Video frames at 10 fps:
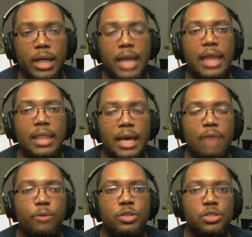And I think if
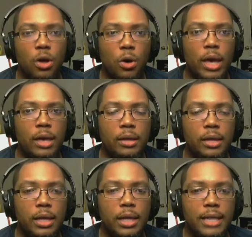we saw because
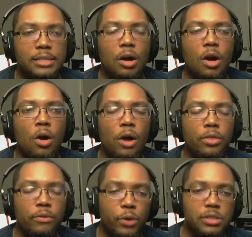there are other
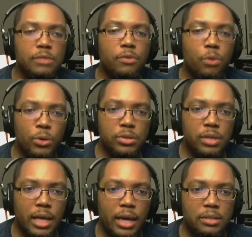versions, of course,
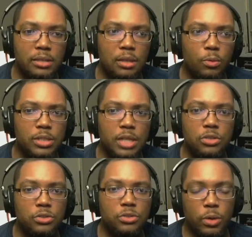like I've seen the West Side
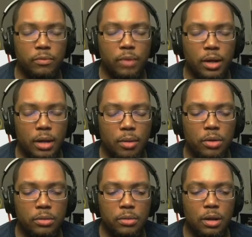Story
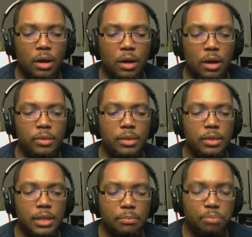on
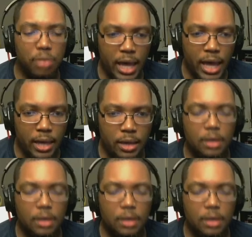the play